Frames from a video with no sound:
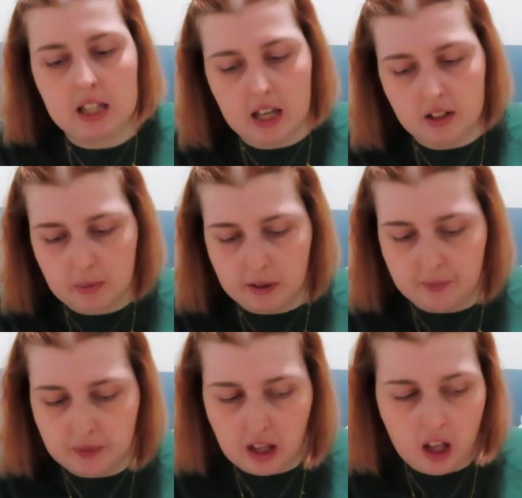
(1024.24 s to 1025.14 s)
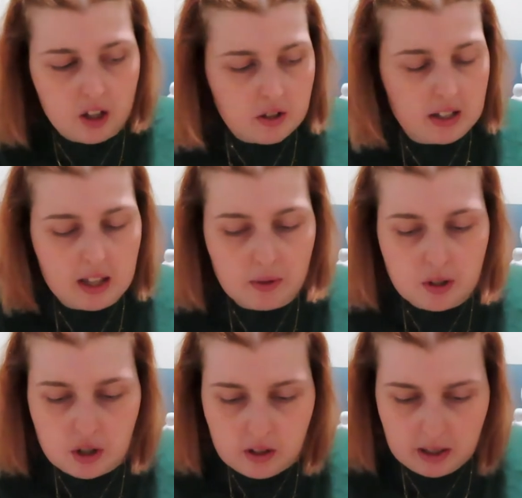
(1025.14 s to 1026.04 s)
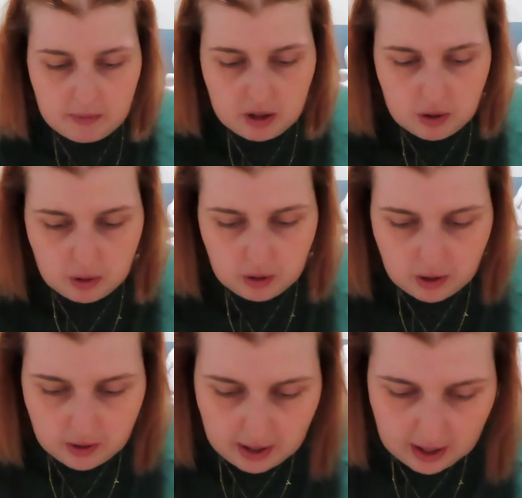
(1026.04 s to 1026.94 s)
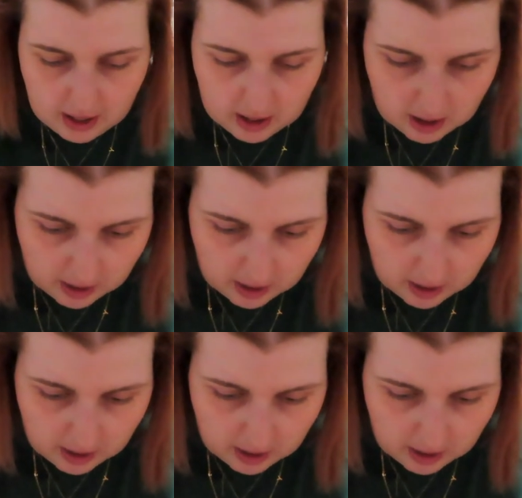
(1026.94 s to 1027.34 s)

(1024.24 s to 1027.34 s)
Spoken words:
they had as well. So yeah, that was the Studio Ghibli store. Then